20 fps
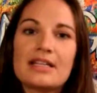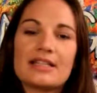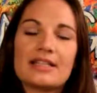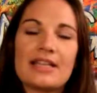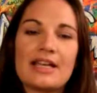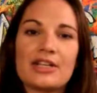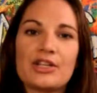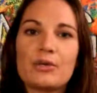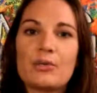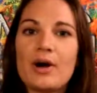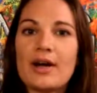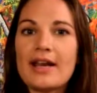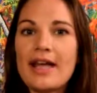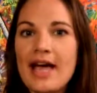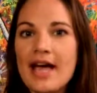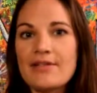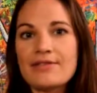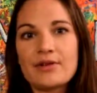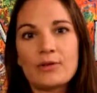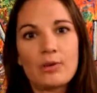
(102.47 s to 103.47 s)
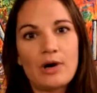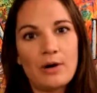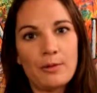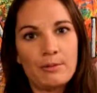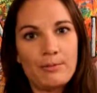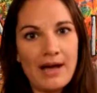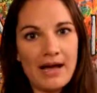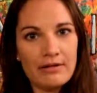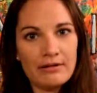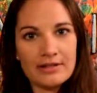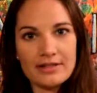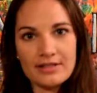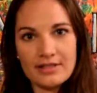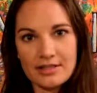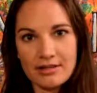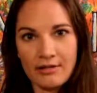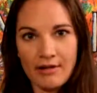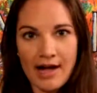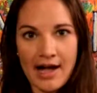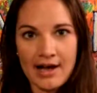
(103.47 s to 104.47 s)
then you want to have a well-balanced
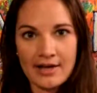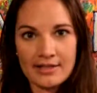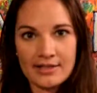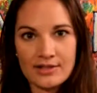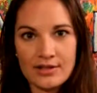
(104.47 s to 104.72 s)
class